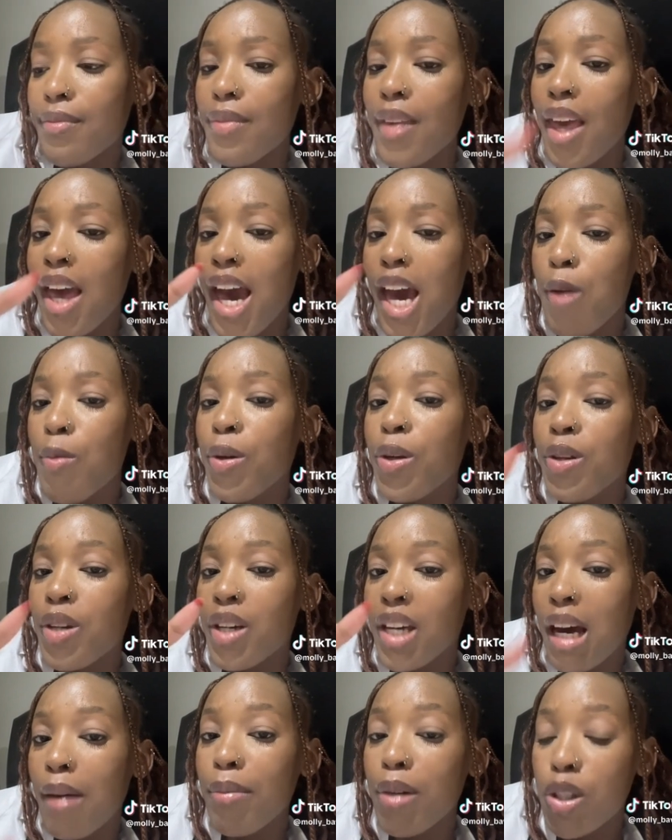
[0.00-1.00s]
And when you
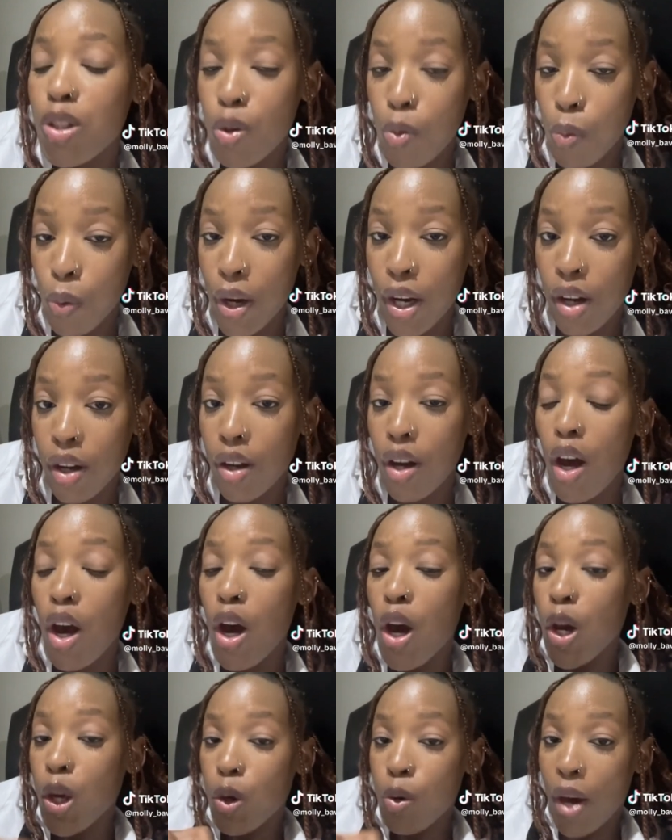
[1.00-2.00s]
come into work,
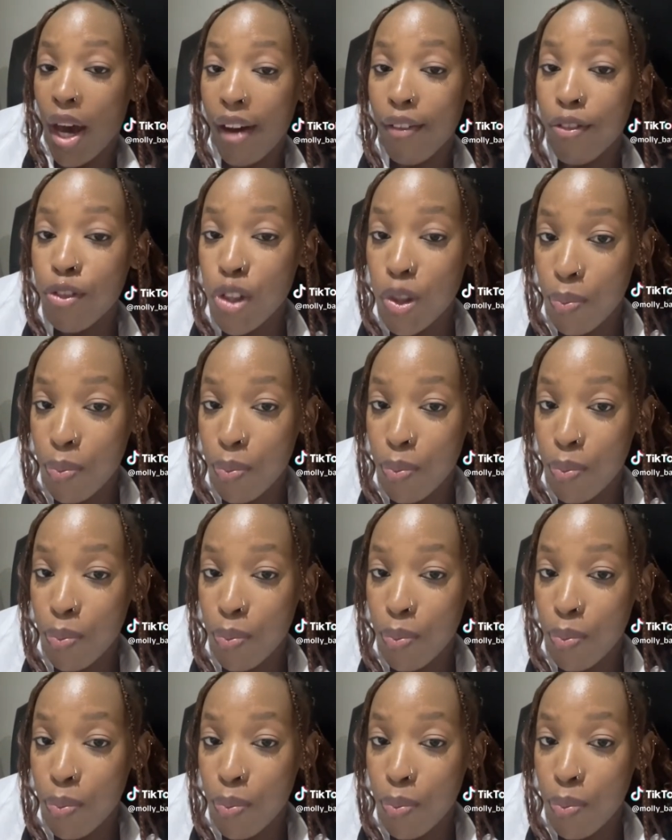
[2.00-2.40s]
you have to